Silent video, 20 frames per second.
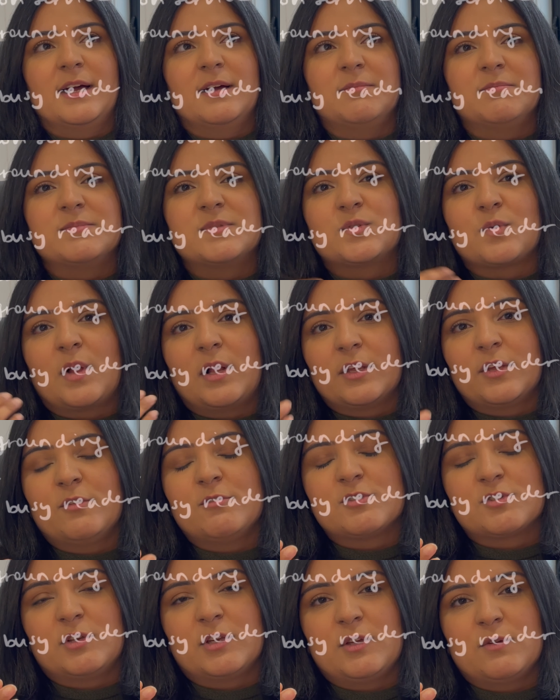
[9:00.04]
So I'll
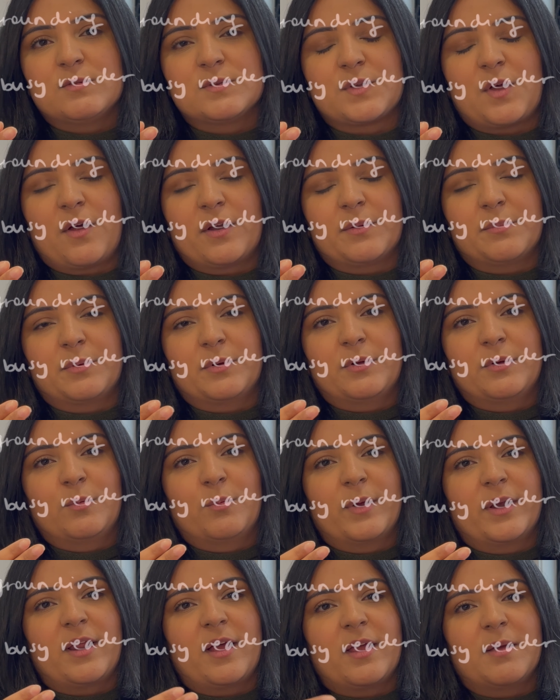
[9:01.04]
usually use Audible
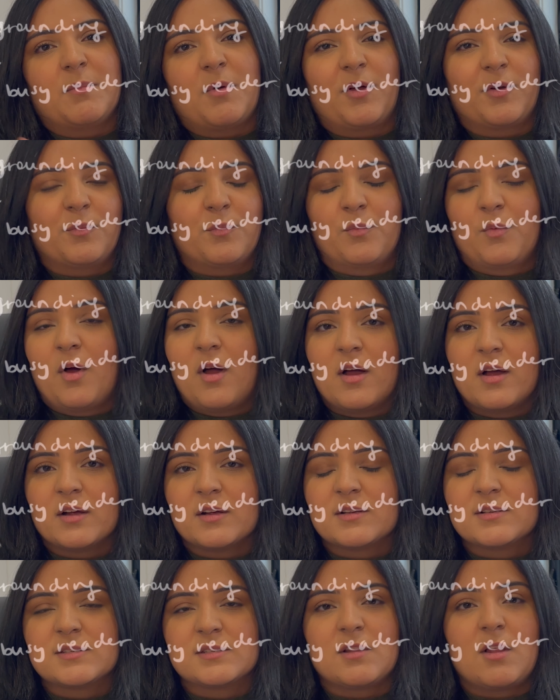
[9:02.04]
when I'm on
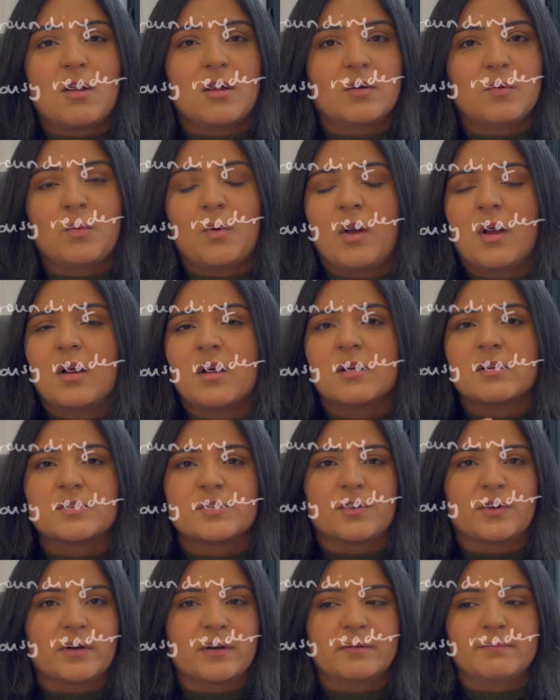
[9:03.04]
walks, long walks, or